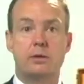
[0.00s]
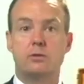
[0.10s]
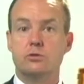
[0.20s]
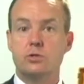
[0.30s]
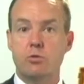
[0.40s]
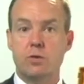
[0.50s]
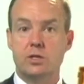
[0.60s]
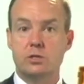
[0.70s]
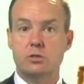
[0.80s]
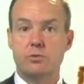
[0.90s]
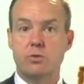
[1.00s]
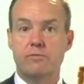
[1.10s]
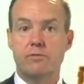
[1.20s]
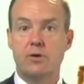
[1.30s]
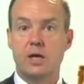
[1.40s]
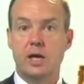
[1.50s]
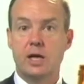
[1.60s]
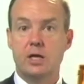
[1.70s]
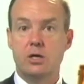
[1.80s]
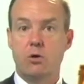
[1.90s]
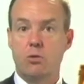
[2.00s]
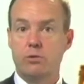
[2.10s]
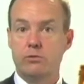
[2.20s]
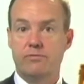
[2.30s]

it, there's no residue of any old